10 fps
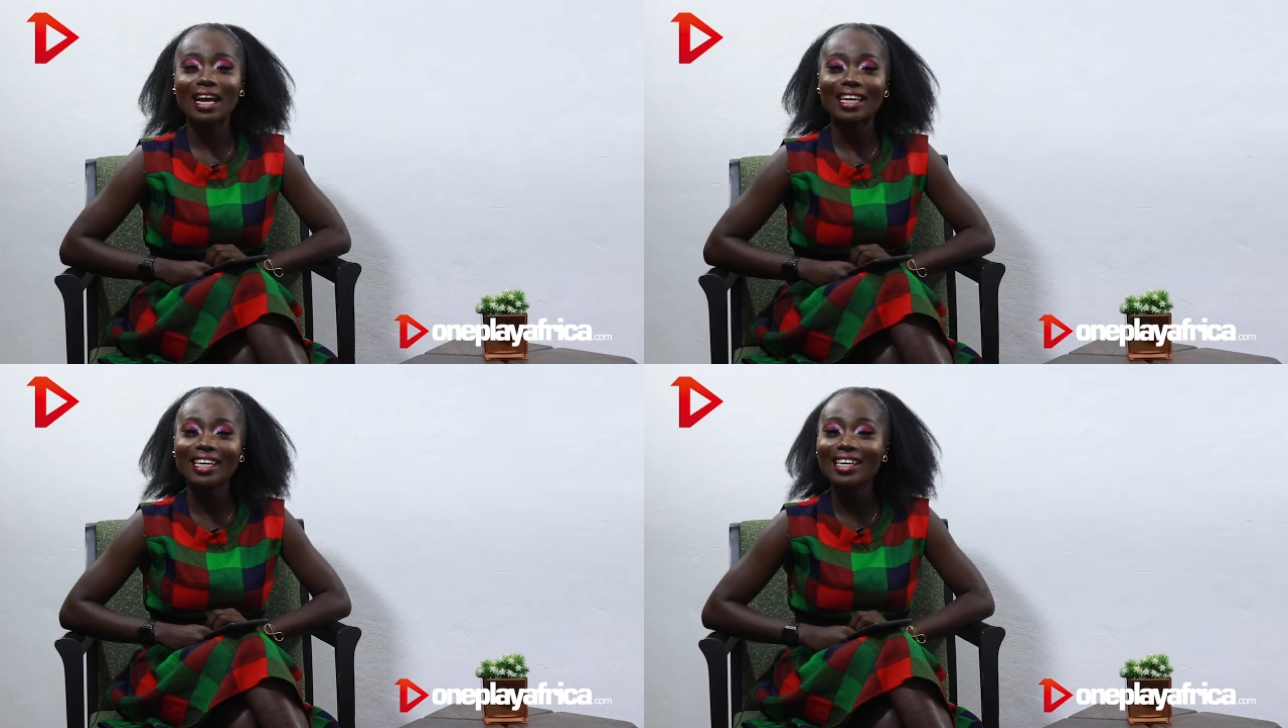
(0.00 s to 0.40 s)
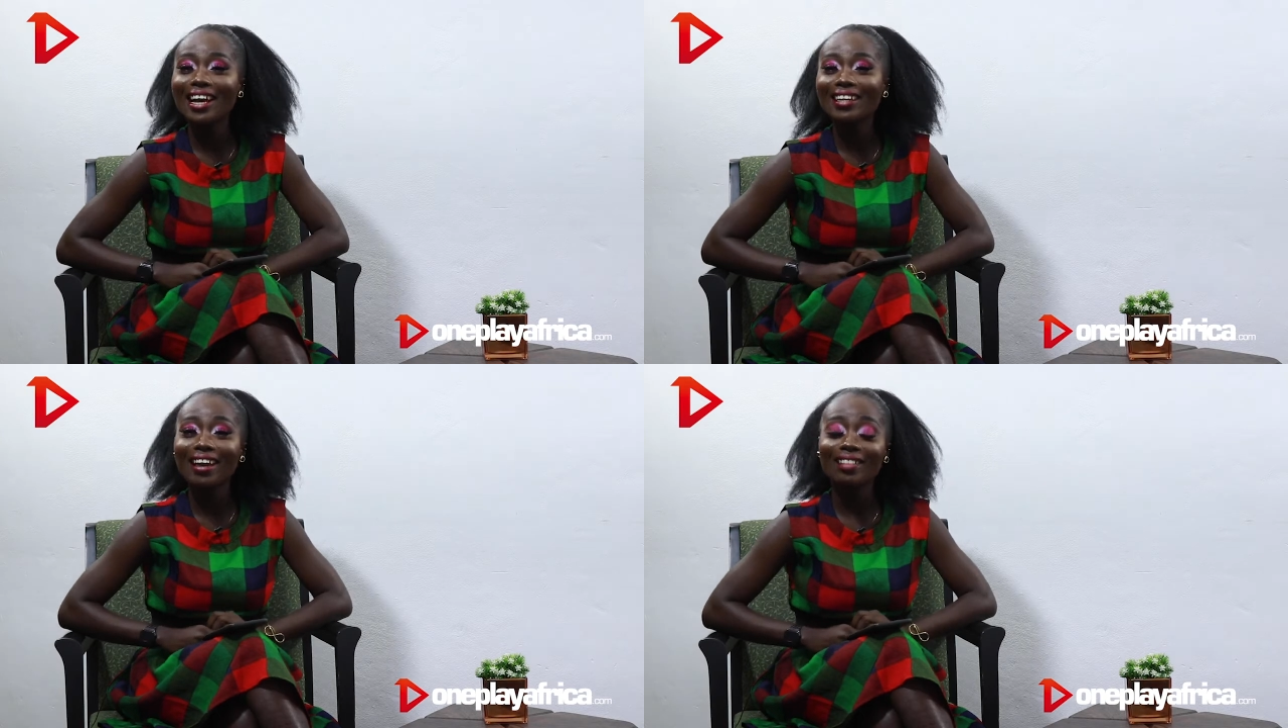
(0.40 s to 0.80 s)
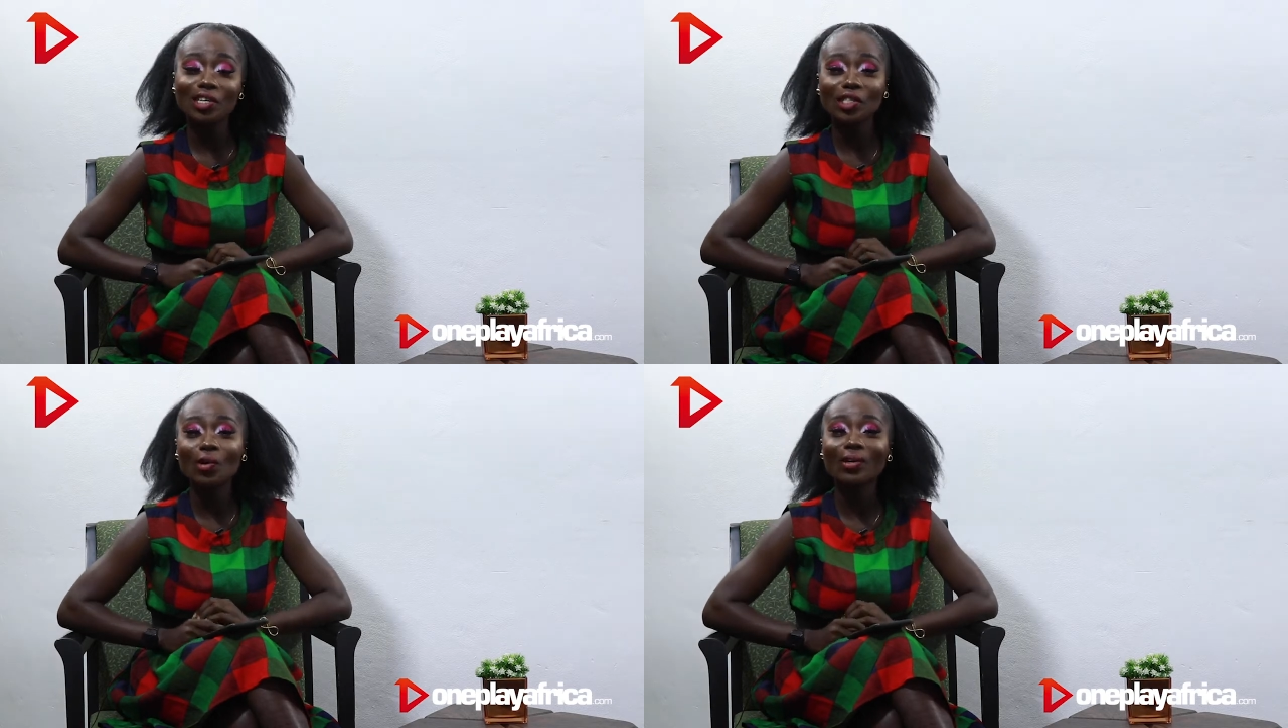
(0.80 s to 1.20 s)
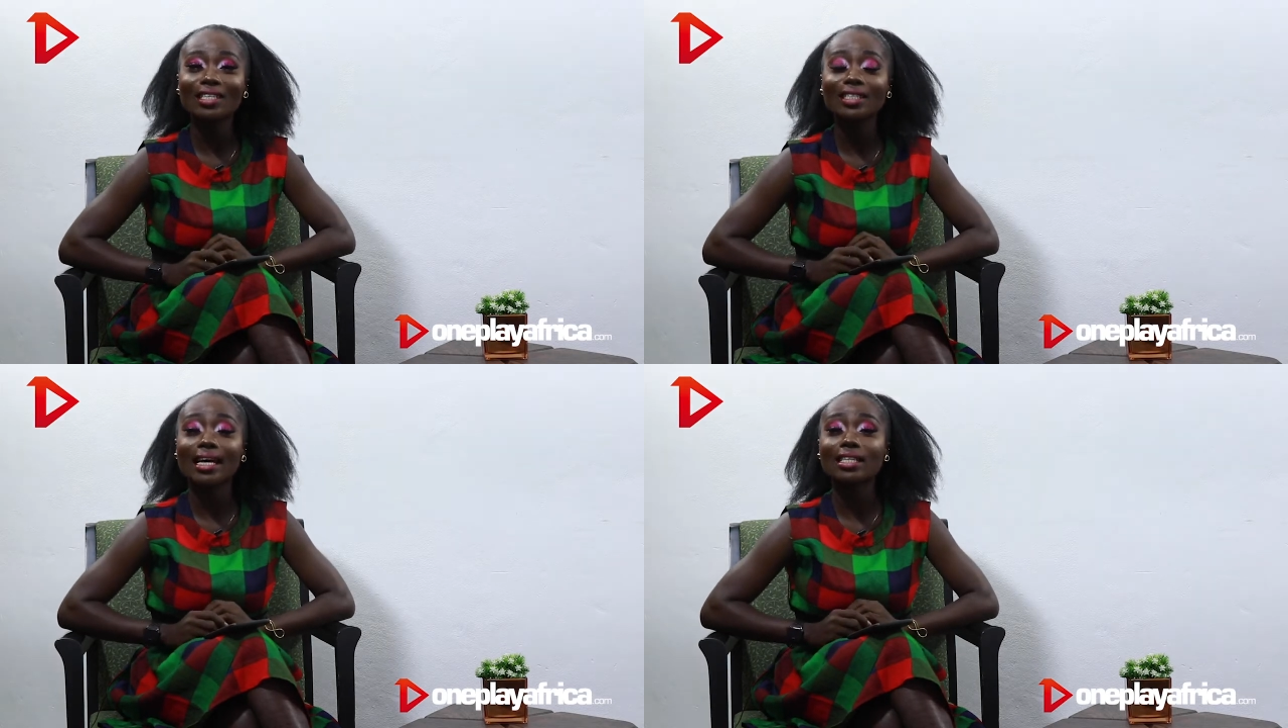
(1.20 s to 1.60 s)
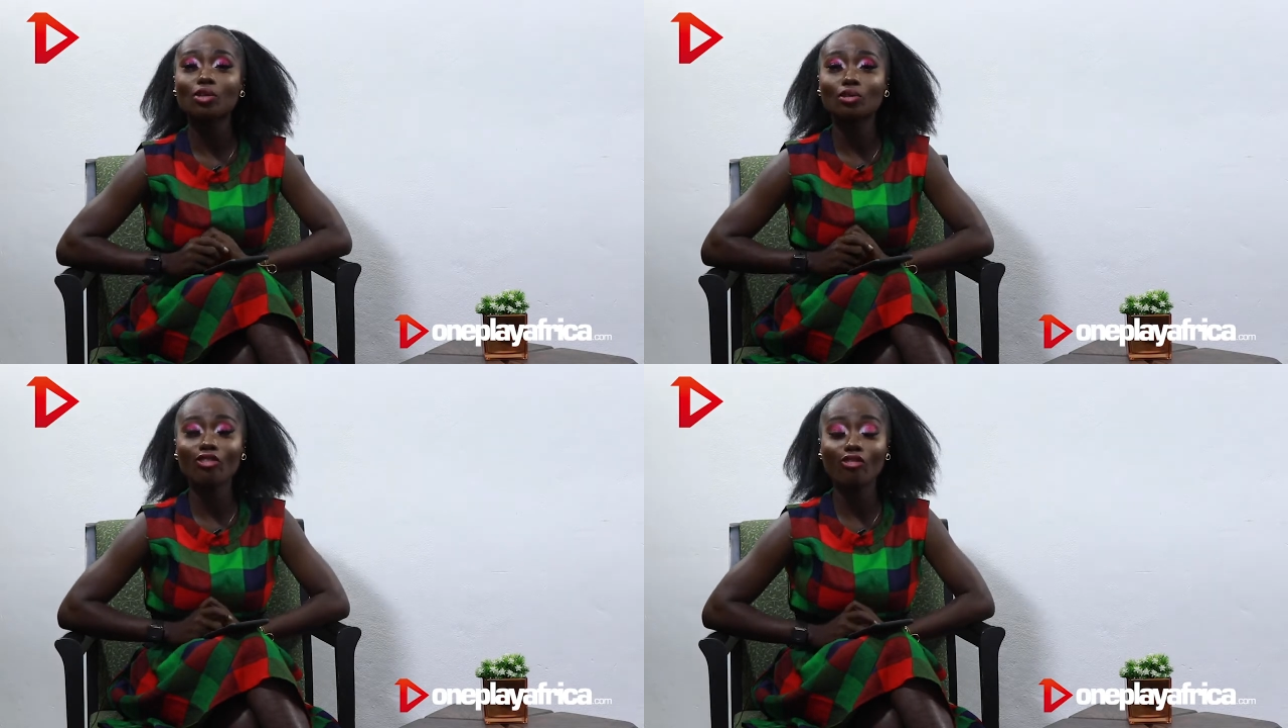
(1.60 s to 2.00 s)
Akiana and the song is
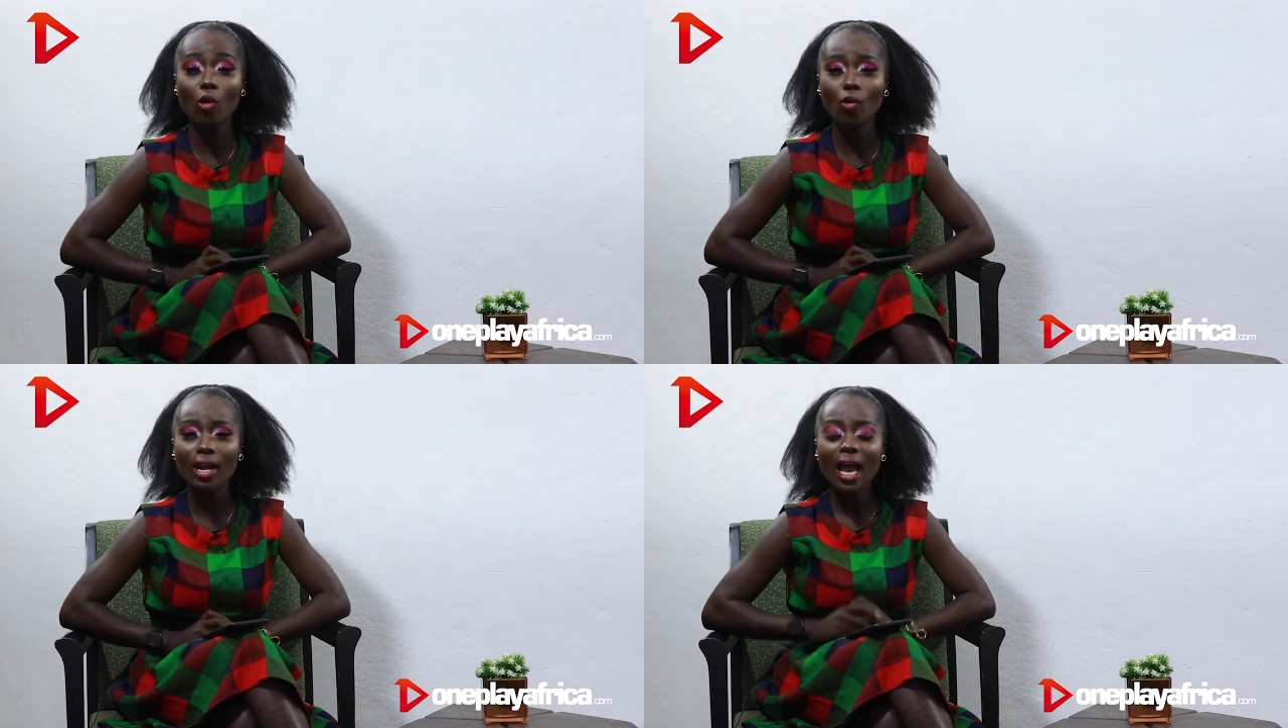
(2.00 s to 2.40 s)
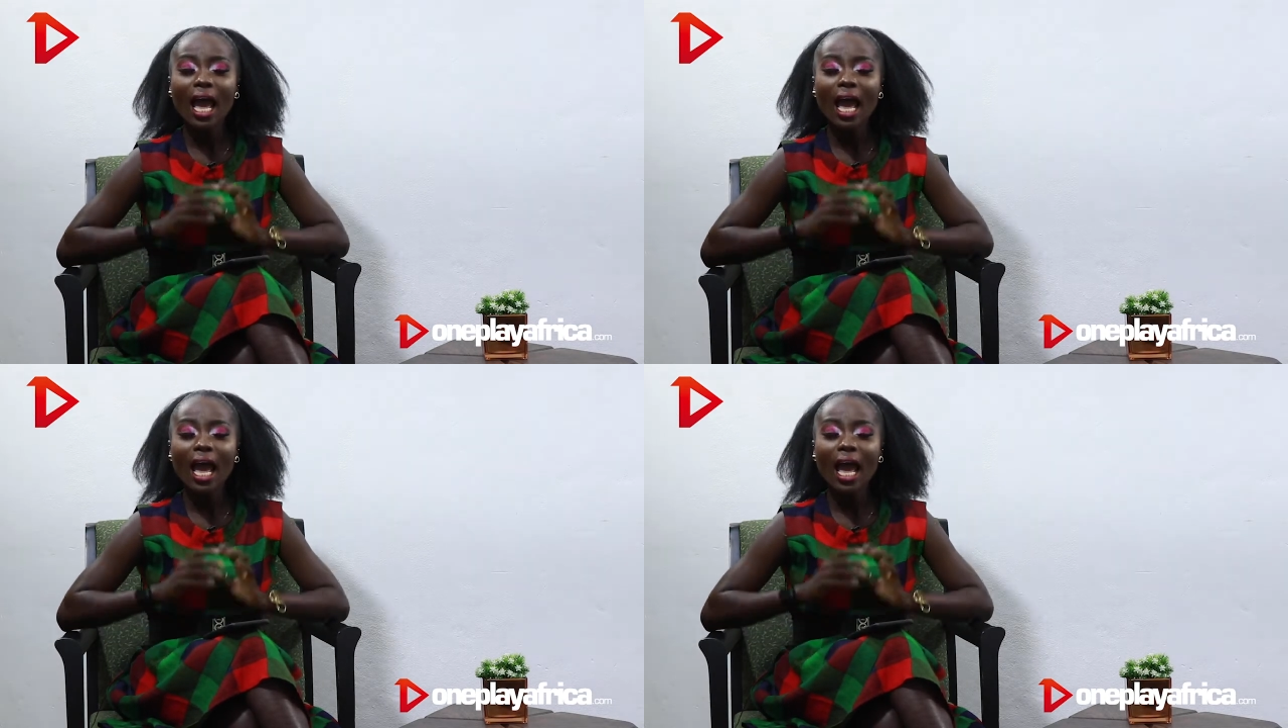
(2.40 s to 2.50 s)
titled Phone.